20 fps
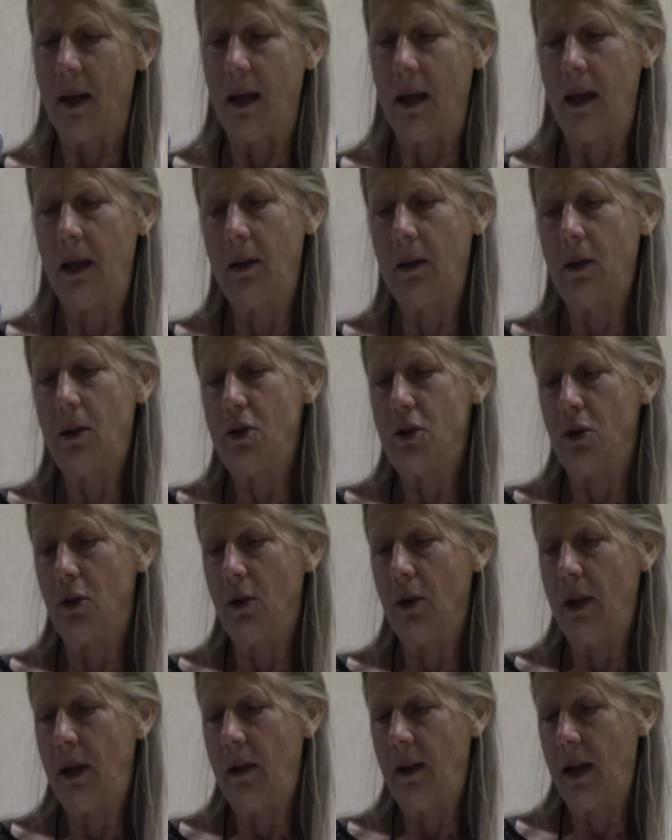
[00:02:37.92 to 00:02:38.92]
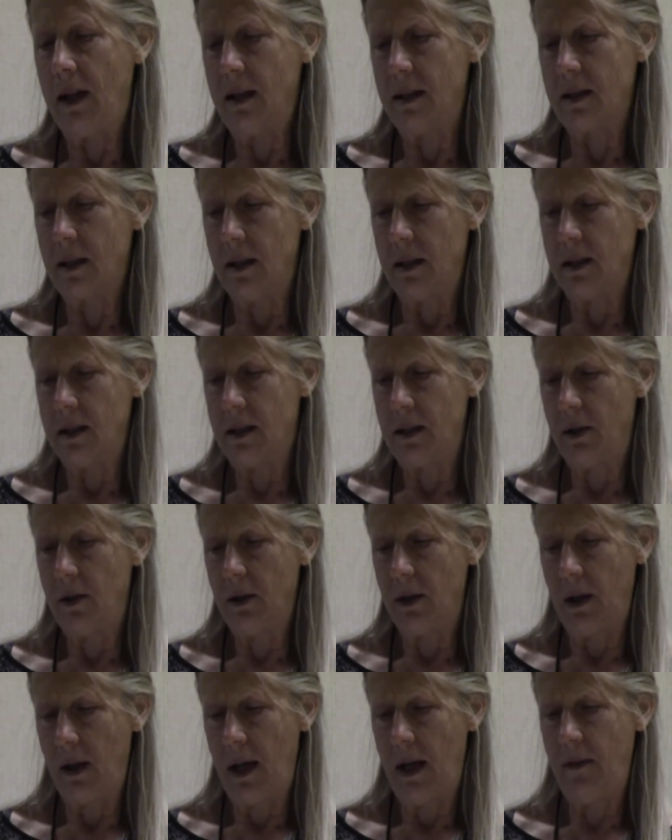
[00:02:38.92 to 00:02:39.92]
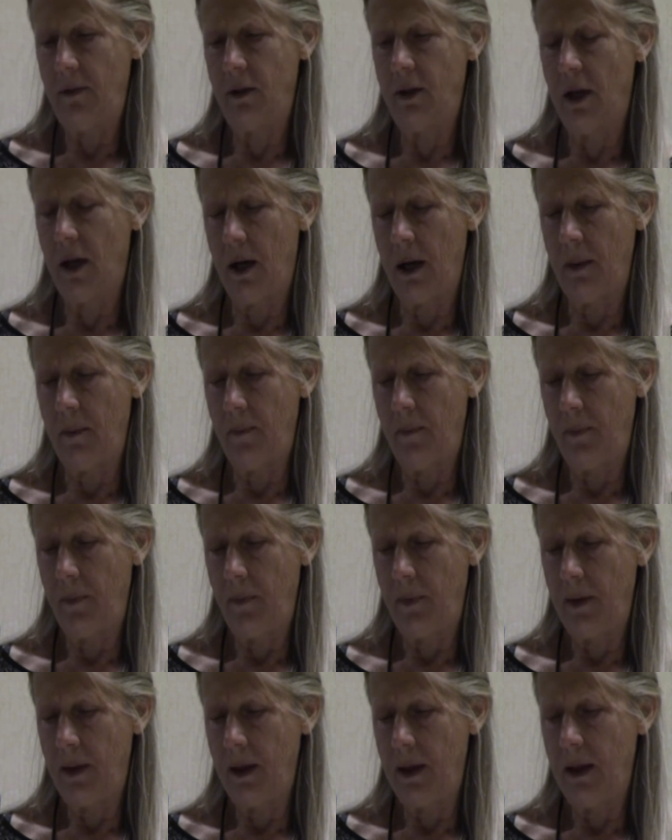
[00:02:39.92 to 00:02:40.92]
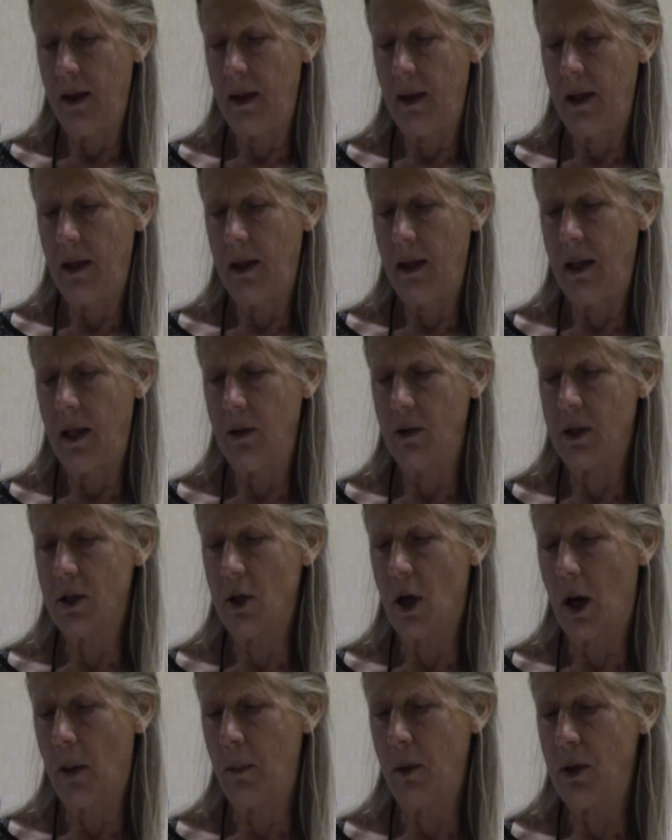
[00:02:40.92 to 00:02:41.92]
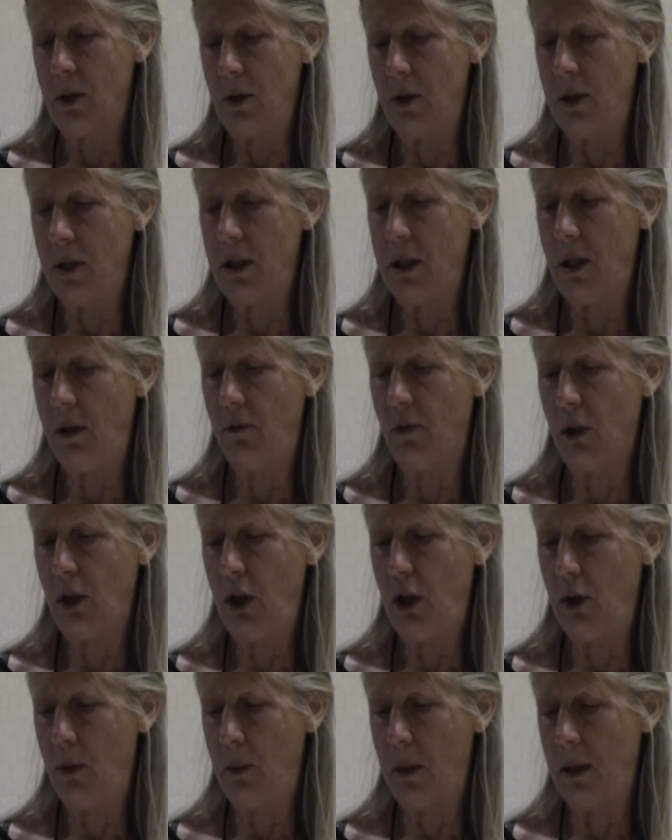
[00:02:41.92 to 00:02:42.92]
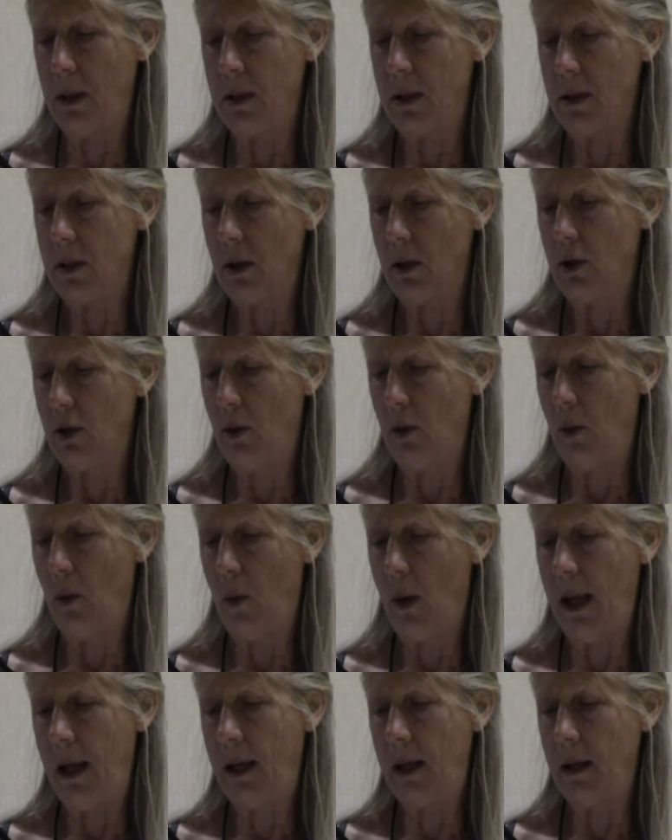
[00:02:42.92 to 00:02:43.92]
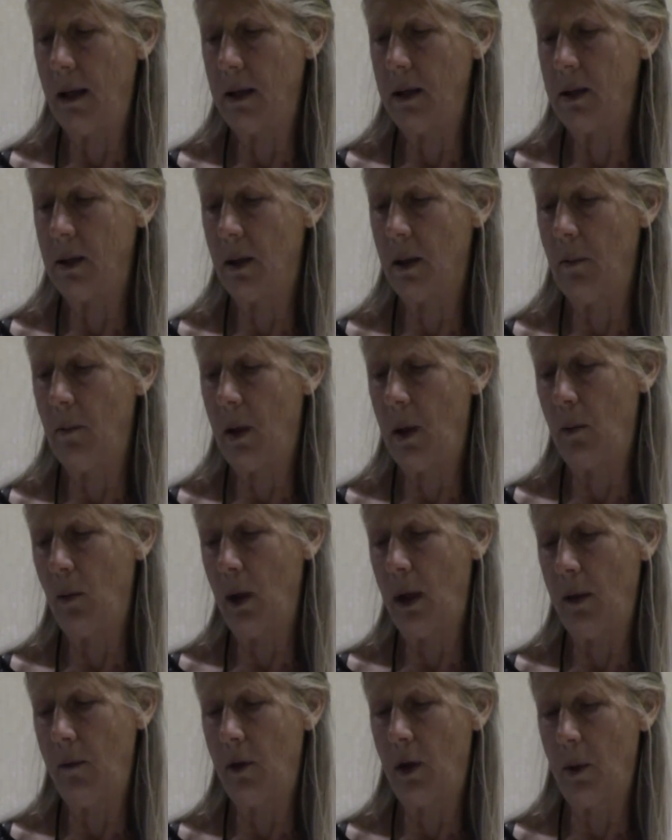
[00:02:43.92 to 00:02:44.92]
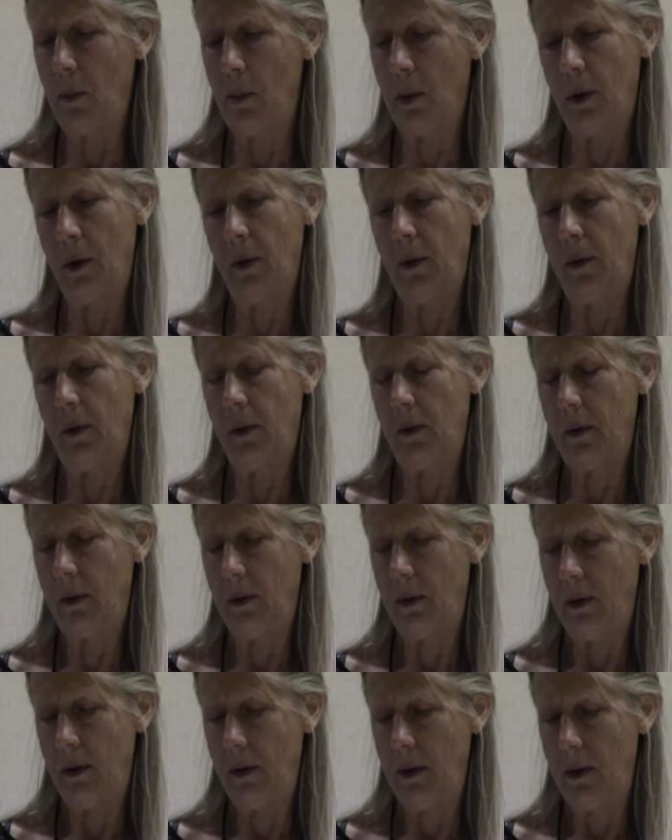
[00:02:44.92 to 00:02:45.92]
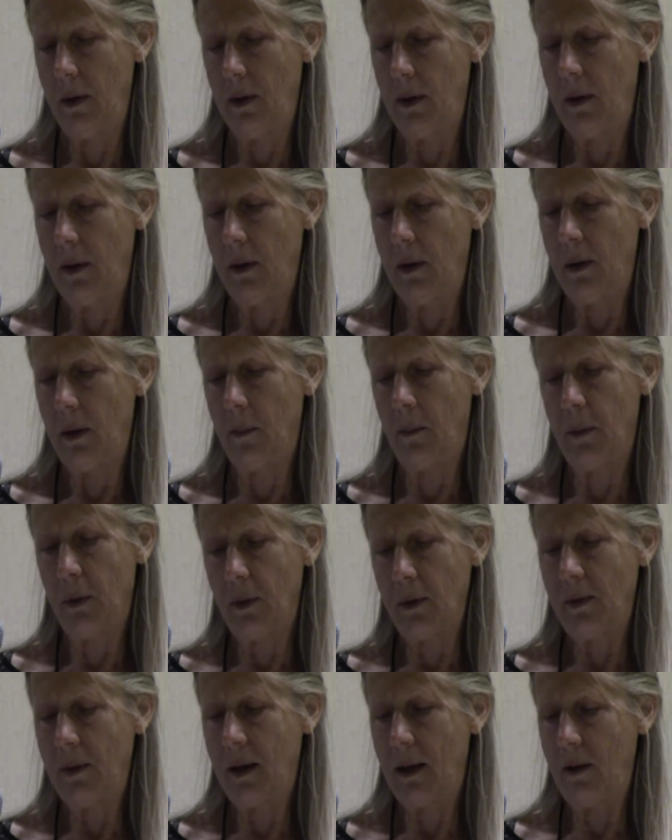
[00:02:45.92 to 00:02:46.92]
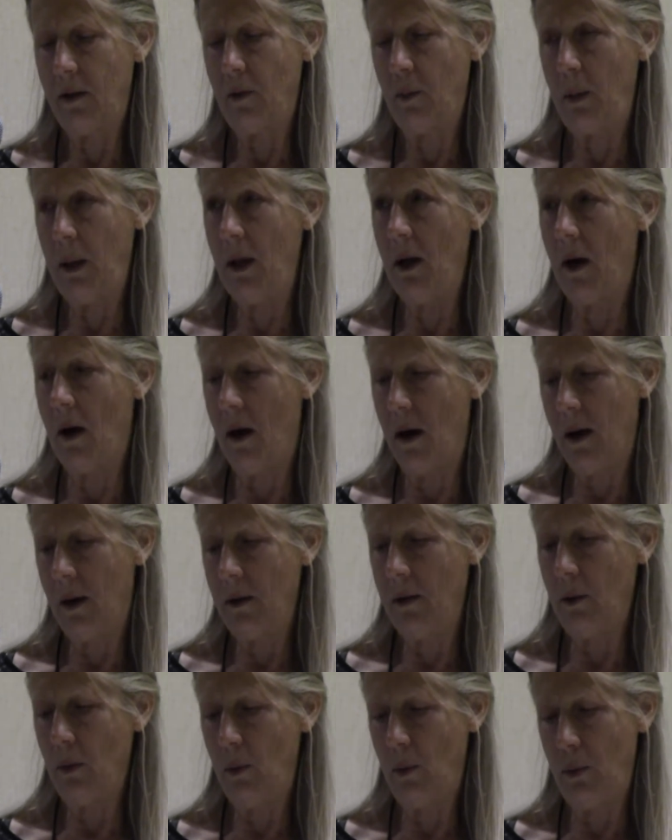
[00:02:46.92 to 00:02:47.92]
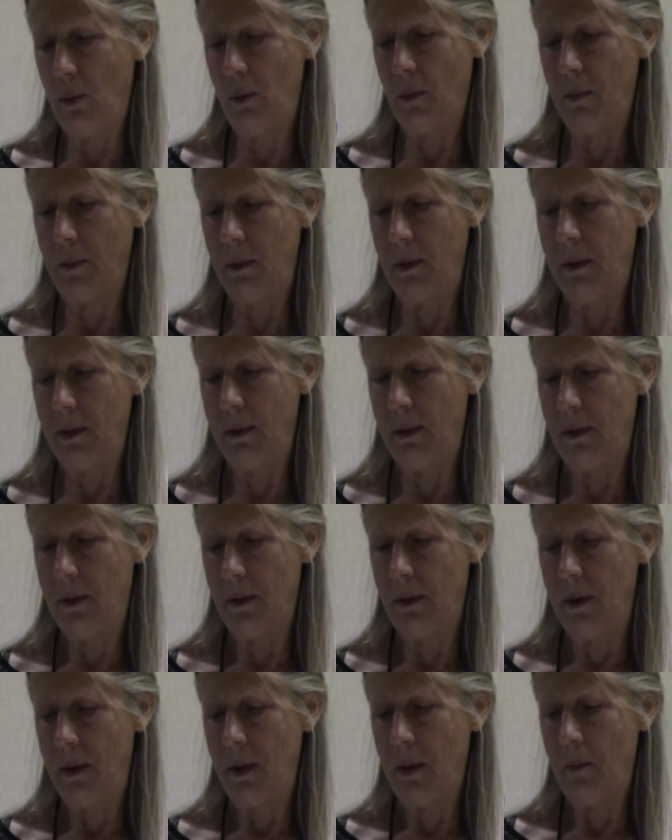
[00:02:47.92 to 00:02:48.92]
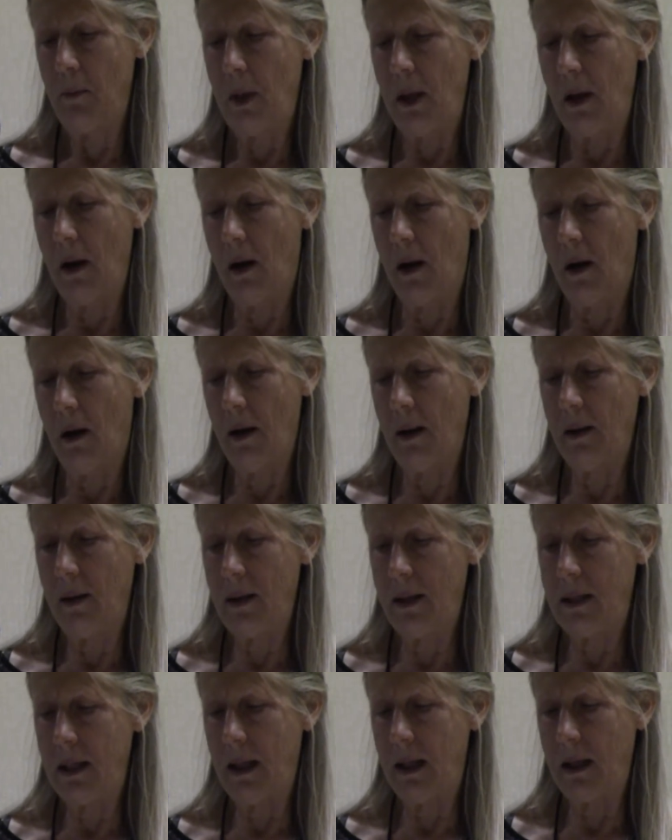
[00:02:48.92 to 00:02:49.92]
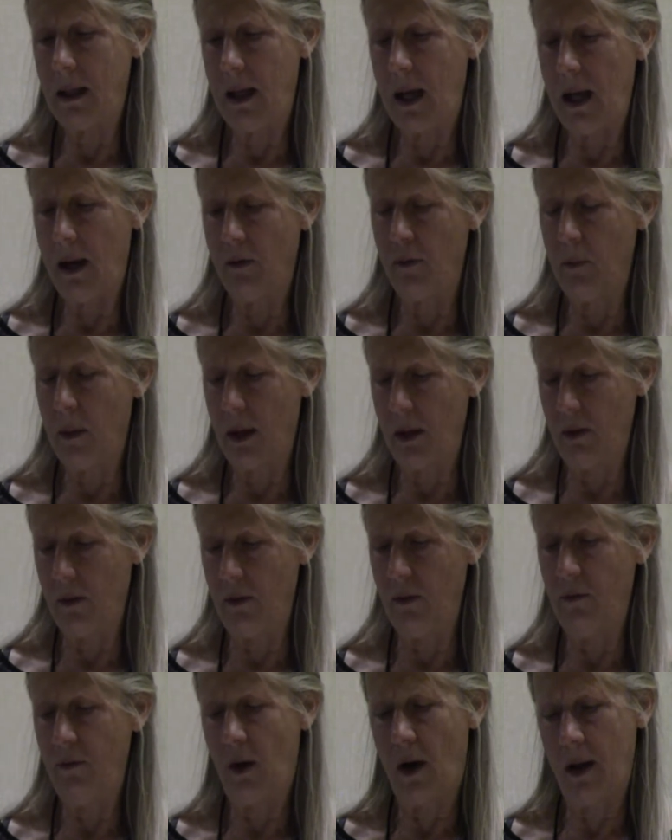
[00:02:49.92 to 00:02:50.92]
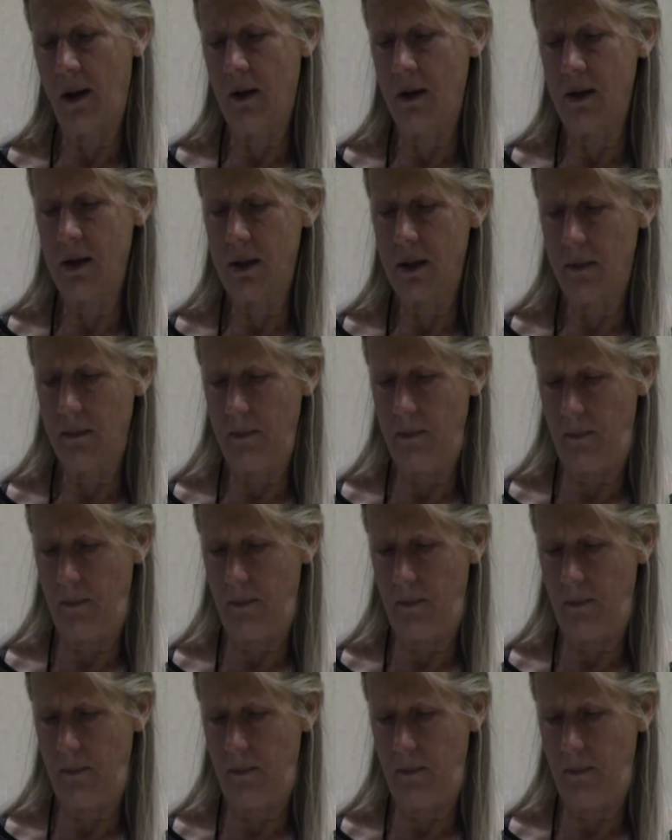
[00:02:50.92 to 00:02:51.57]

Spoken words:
In the journey that is considered a lifetime, there is opportunity for humans to awaken to the memory of their birth, the birth that is beyond the womb, beyond the DNA of mothers and fathers,